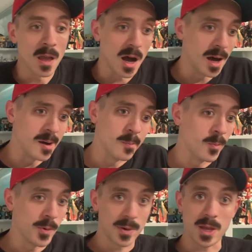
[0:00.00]
Um,
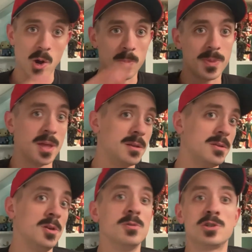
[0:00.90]
we really hope that
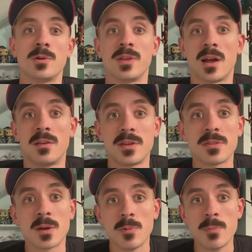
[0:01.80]
you enjoy the
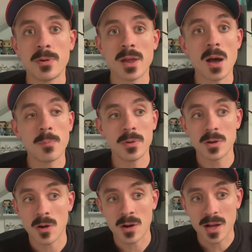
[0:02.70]
content that we put out,
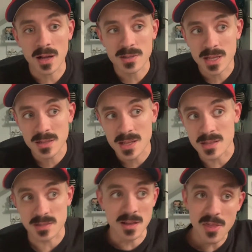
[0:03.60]
but our content
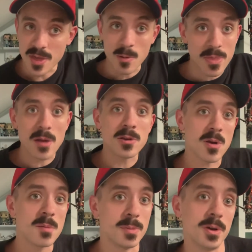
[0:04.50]
is nothing without
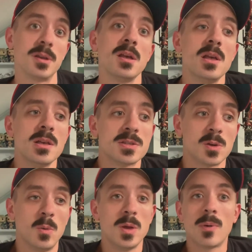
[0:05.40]
your input.
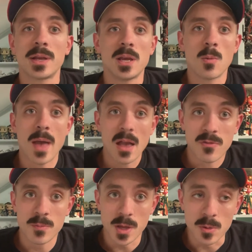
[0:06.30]
So we want to hear back
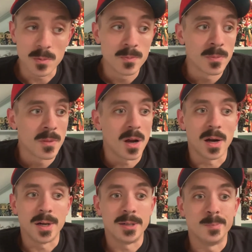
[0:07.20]
from you.
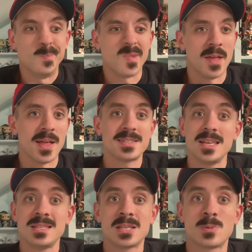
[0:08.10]
Um, and that's
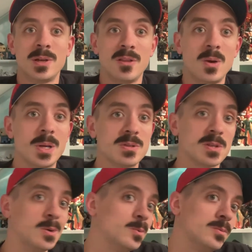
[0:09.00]
the easiest way to do it.
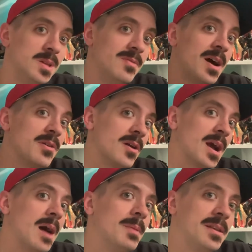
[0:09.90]
So leave either a
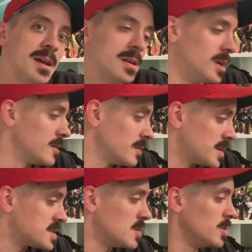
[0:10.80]
comment down here and let
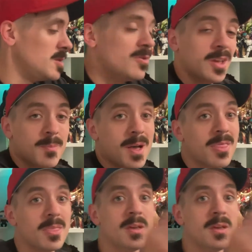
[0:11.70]
us know what you think about